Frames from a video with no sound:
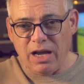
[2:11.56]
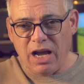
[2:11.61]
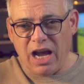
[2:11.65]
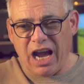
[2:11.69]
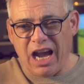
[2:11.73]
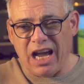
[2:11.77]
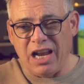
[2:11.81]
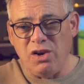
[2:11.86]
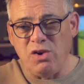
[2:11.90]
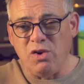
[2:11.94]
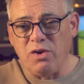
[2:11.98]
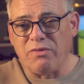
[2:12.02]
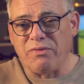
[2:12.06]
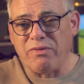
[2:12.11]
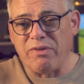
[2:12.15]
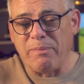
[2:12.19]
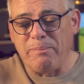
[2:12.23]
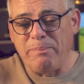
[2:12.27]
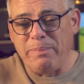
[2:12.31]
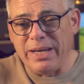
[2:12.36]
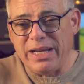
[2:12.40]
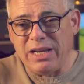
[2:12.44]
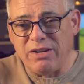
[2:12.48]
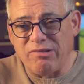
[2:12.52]
And look for
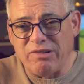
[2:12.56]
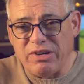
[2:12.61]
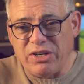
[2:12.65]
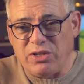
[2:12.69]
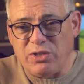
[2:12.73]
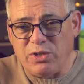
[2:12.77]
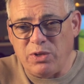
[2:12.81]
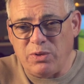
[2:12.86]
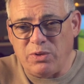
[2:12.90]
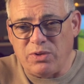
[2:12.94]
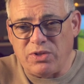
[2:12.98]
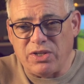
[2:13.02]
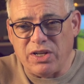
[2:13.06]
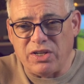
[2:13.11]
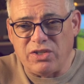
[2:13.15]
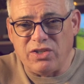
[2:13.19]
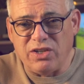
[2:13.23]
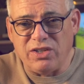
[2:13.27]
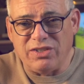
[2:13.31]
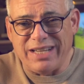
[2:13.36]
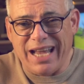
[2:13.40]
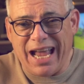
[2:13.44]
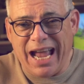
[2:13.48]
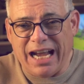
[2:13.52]
bigger issues such
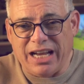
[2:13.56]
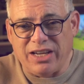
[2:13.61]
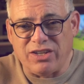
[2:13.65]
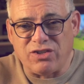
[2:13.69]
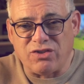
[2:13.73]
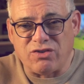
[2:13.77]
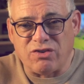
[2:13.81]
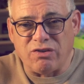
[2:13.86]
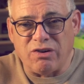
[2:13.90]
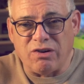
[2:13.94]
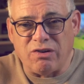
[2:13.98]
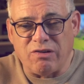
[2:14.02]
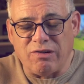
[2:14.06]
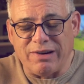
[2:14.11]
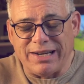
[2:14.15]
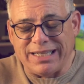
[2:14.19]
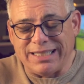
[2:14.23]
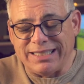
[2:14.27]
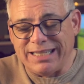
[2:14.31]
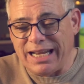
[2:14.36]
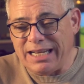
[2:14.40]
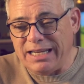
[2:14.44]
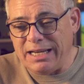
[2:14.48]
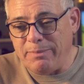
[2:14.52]
as extra or
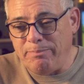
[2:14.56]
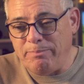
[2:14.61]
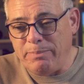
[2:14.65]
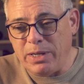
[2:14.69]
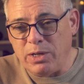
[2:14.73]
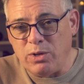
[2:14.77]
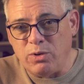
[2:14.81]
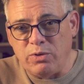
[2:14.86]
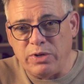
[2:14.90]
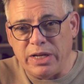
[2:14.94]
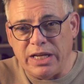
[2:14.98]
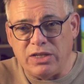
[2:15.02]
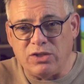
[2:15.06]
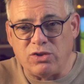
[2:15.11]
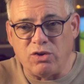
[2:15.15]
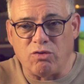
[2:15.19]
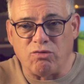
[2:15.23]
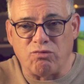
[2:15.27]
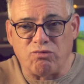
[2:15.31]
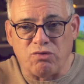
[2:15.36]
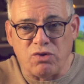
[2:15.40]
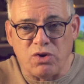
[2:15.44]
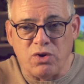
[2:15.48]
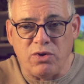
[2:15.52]
extended buildings or
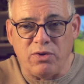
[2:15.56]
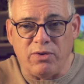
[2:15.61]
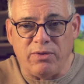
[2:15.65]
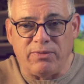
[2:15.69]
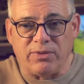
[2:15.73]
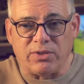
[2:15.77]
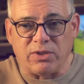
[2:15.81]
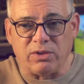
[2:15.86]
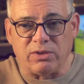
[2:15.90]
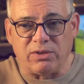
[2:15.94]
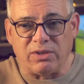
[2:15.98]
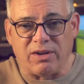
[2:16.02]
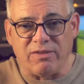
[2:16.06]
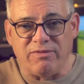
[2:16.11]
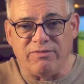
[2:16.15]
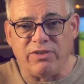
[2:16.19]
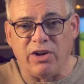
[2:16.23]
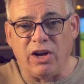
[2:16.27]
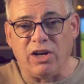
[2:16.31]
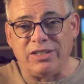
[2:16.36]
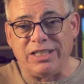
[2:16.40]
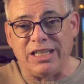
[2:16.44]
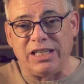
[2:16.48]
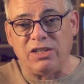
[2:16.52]
roofs or
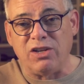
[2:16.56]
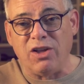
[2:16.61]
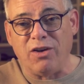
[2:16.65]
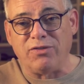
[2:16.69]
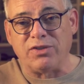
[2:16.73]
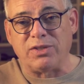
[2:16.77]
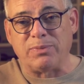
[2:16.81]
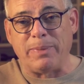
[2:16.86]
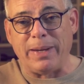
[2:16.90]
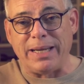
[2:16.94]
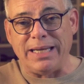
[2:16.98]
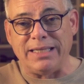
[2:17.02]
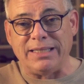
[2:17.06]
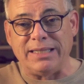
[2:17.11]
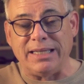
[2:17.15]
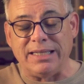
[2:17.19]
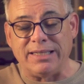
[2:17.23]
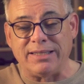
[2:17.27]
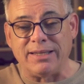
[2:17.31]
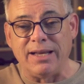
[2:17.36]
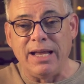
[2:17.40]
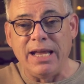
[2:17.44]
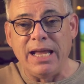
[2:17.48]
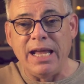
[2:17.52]
converted loft
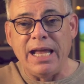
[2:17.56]
spaces.